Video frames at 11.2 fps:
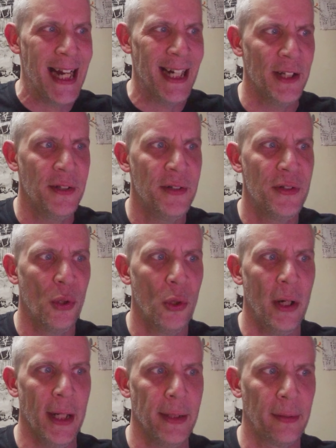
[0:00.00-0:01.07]

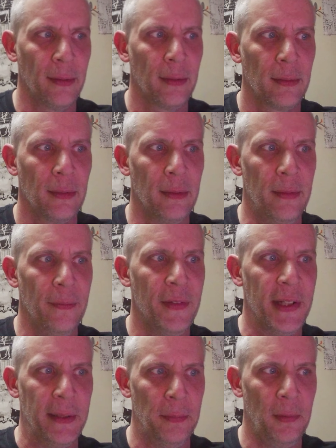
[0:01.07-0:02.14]
adore it.
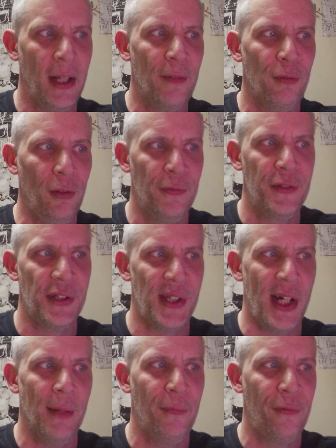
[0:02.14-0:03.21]
The level of
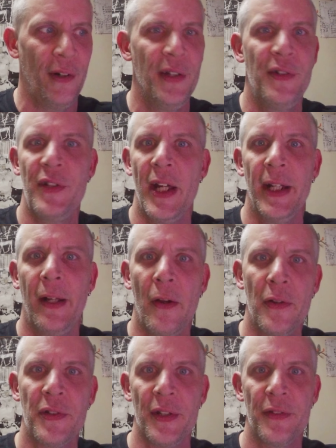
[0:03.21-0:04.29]
just upfront
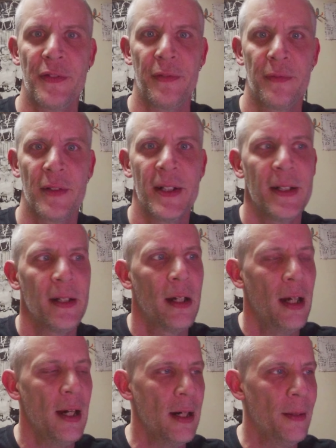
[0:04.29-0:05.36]
psychosis
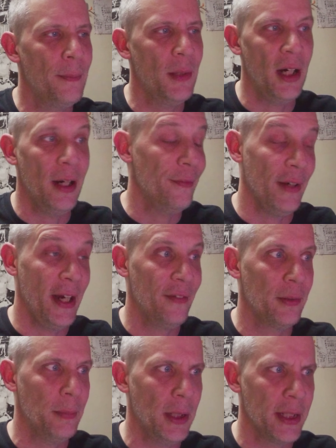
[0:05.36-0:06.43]
of
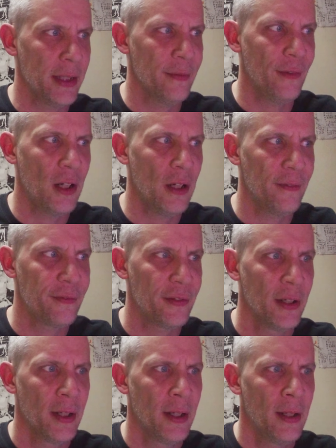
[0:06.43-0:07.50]
everybody involved.
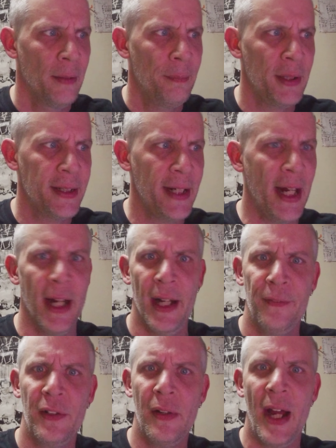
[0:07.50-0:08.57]
But yeah,
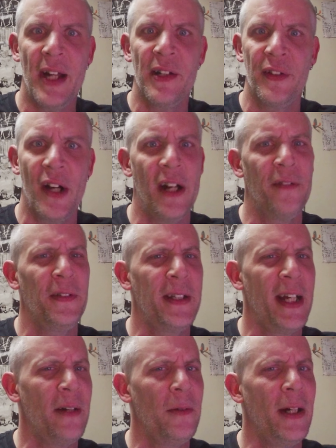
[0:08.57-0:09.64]
if you hadn't thought of it
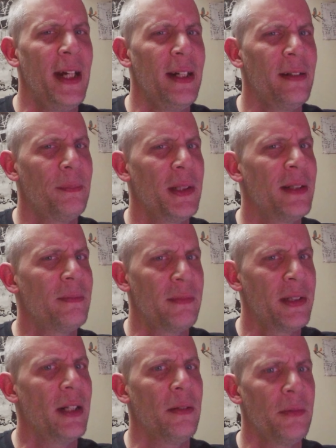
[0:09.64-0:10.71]
that way, I mean,
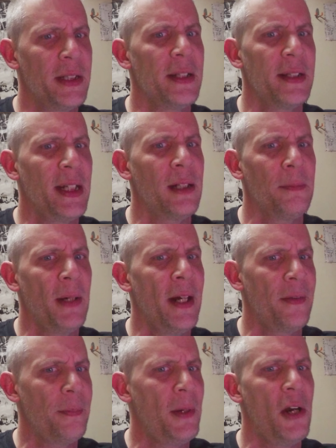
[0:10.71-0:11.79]
when you think about
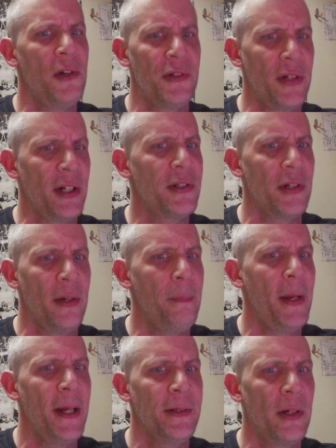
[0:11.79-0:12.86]
it, the power structure on
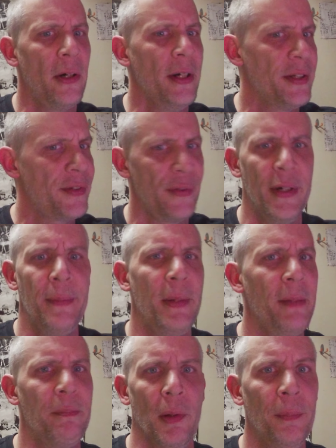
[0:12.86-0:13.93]
Pandora is 3
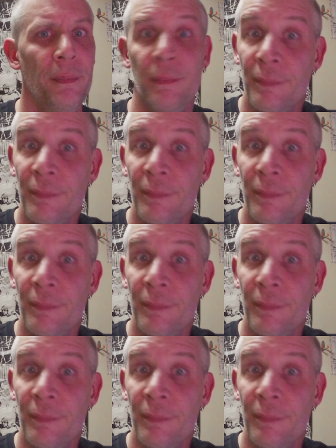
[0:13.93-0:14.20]
people.